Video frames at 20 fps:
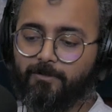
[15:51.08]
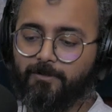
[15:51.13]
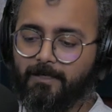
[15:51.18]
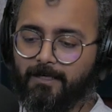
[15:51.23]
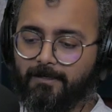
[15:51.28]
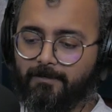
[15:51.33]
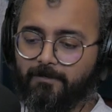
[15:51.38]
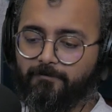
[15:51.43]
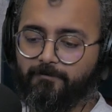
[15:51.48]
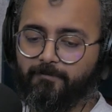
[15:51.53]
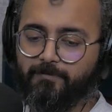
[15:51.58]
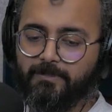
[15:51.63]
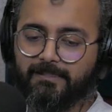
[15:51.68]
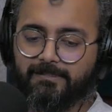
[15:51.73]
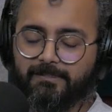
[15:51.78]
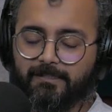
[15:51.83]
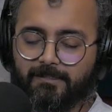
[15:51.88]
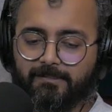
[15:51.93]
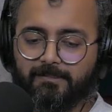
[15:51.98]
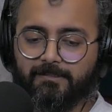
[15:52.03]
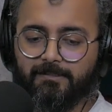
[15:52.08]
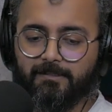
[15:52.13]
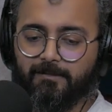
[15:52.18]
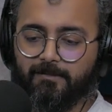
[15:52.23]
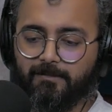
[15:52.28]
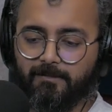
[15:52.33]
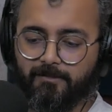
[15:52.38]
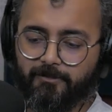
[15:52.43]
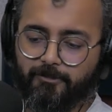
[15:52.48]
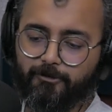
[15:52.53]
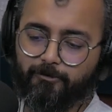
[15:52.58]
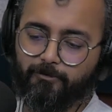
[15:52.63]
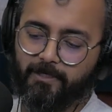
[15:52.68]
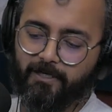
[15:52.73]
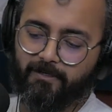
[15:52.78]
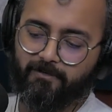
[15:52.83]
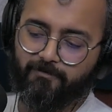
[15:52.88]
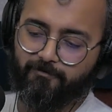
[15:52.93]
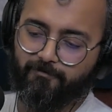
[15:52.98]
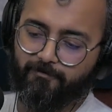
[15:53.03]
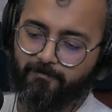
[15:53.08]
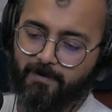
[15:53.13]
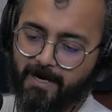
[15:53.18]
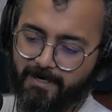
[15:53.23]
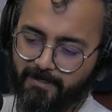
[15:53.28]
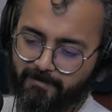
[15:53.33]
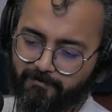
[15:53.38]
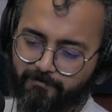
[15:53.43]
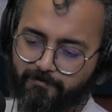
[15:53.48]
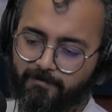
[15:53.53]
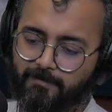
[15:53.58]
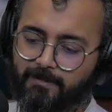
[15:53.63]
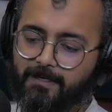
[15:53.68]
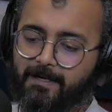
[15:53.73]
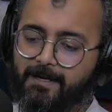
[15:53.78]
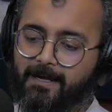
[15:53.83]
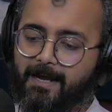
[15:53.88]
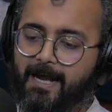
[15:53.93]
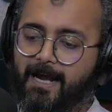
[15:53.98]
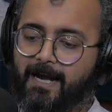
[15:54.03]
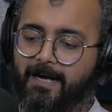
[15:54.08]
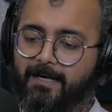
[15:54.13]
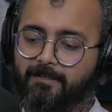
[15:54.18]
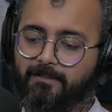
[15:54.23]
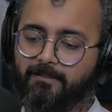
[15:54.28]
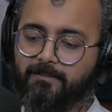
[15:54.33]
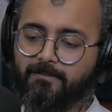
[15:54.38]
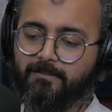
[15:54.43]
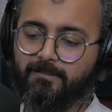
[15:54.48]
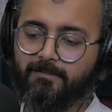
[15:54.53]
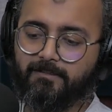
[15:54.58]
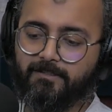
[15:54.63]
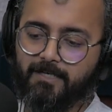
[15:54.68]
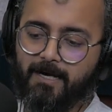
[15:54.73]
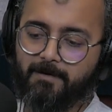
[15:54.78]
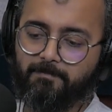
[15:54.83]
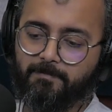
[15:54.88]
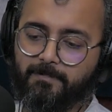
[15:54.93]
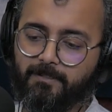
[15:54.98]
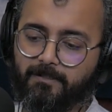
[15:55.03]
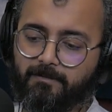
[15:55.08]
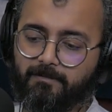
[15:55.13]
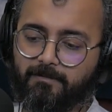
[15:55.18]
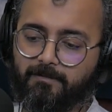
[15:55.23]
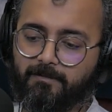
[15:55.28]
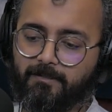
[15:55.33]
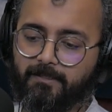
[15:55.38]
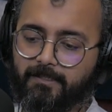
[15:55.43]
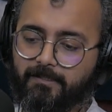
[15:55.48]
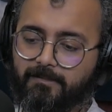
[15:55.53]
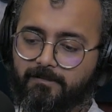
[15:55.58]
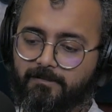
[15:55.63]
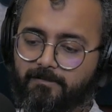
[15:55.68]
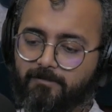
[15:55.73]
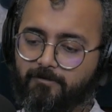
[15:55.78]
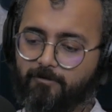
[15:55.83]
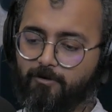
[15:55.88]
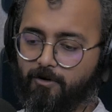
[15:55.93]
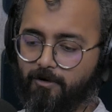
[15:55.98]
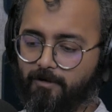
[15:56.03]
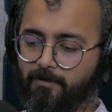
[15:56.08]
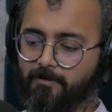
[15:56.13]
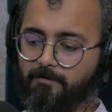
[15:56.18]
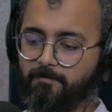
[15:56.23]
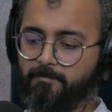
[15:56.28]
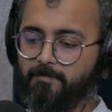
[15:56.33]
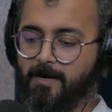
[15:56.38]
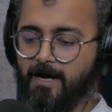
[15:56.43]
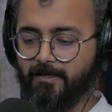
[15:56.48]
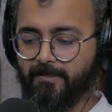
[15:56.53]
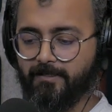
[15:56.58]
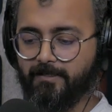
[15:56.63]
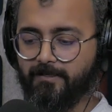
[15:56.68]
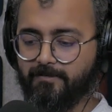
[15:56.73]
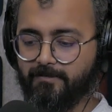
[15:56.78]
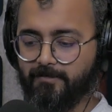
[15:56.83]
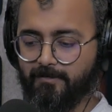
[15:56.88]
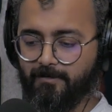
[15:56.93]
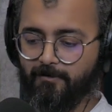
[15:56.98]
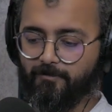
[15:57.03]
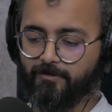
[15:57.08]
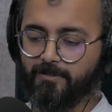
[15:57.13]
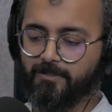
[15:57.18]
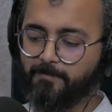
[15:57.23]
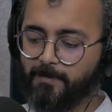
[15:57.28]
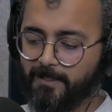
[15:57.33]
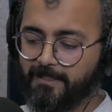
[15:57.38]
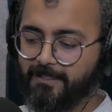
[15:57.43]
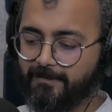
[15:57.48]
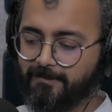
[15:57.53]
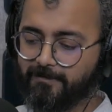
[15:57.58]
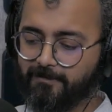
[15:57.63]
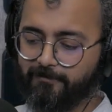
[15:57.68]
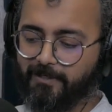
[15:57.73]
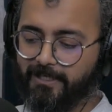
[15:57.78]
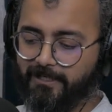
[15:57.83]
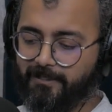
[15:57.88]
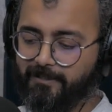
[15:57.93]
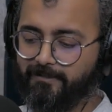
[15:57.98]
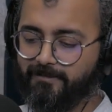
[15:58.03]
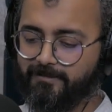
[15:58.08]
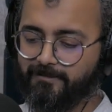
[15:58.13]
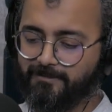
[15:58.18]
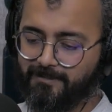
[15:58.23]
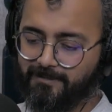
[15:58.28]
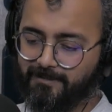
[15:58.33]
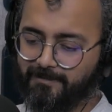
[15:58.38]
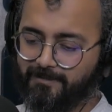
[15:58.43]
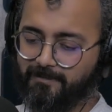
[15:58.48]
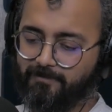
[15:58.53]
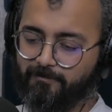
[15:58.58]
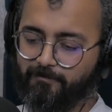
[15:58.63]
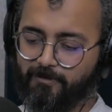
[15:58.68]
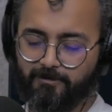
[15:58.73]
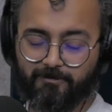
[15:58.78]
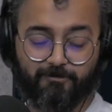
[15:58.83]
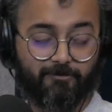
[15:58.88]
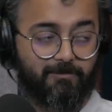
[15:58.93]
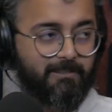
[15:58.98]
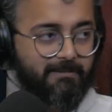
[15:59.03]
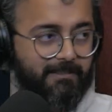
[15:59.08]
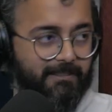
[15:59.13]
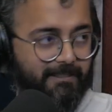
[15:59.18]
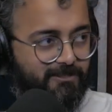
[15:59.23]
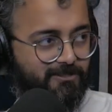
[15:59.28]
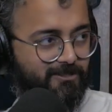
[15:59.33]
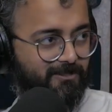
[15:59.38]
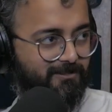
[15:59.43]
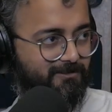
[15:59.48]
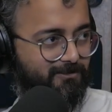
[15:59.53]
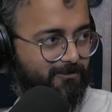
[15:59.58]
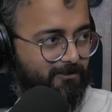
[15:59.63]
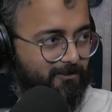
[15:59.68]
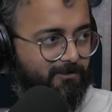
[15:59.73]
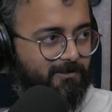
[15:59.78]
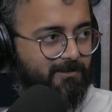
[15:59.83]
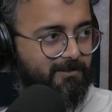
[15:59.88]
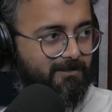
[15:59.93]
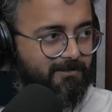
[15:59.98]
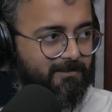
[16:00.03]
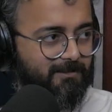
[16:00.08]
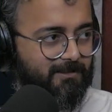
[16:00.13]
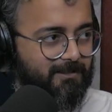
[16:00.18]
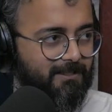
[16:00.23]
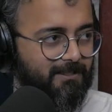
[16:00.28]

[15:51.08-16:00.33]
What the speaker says: so this is Unit 5, and the chapter is called Markets Around Us. But there is a very interesting thing. So the teacher's note,